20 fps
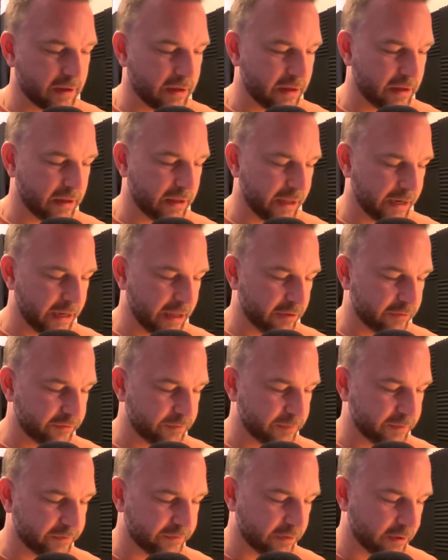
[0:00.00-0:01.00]

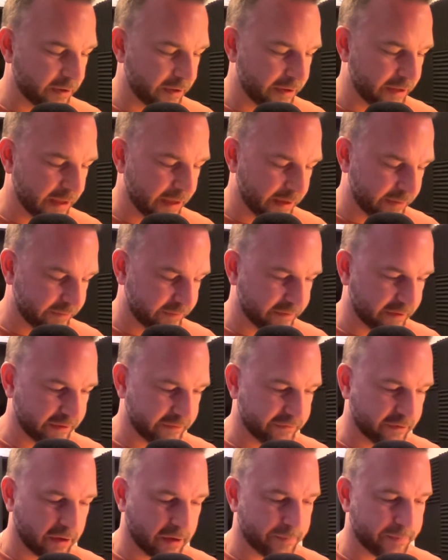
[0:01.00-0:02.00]
announcements on
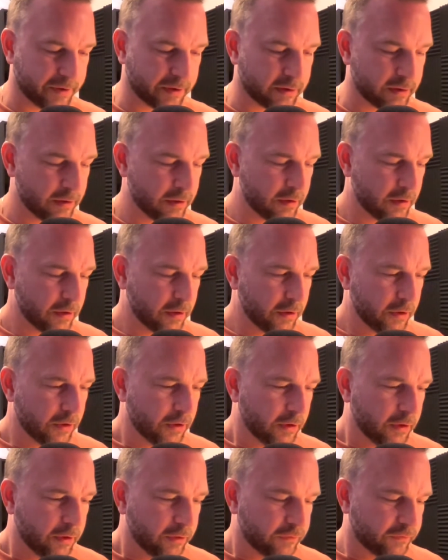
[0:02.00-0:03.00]
that topic.
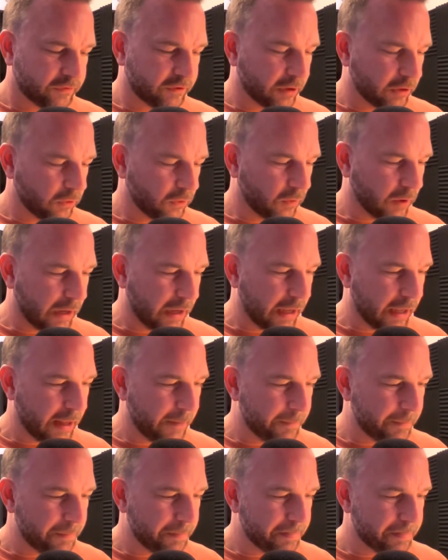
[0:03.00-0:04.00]
So
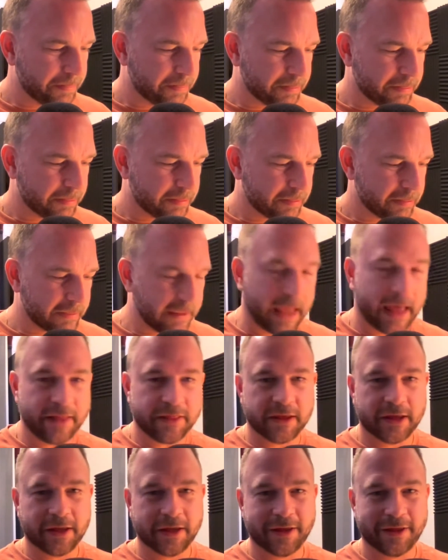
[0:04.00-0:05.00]

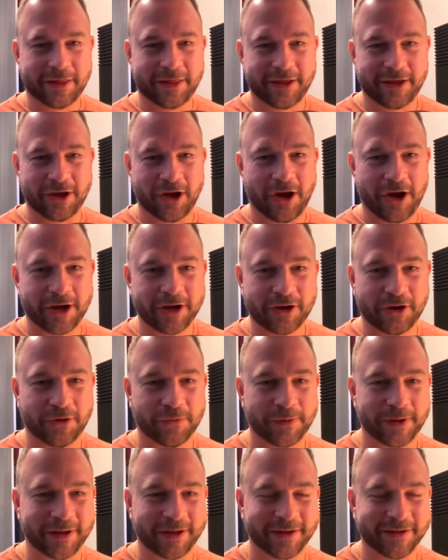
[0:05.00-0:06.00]
the
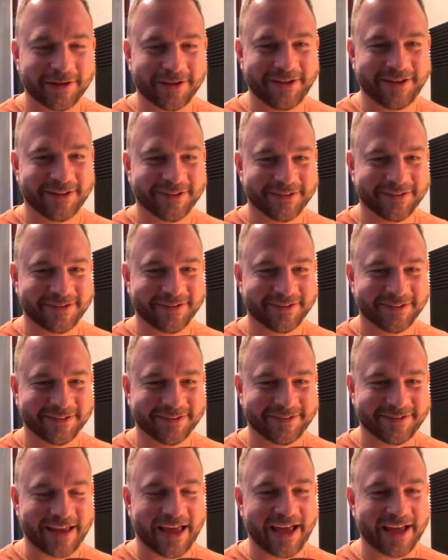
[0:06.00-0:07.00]
ongoing
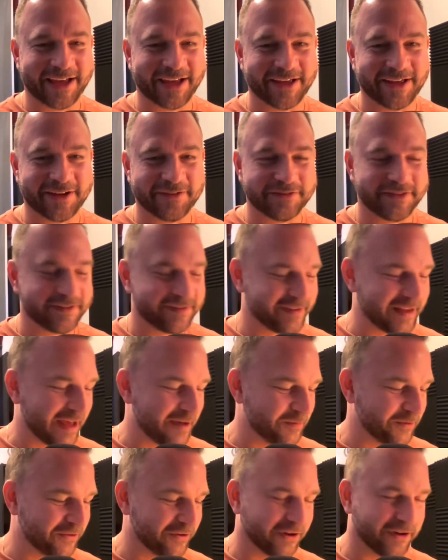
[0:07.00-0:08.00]
saga of the
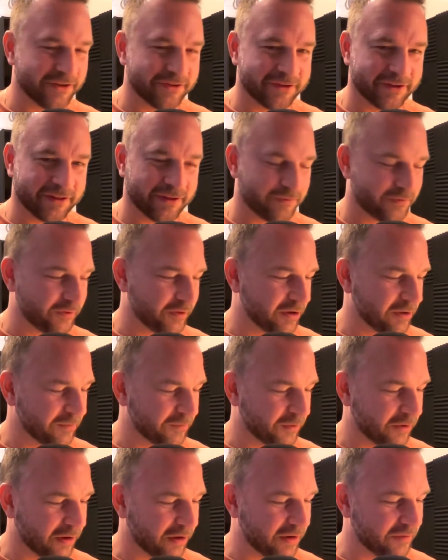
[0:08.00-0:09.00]
sabotage of the
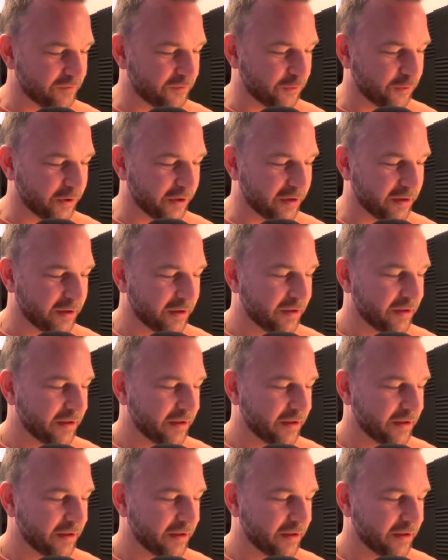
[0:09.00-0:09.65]
Freedom Convoy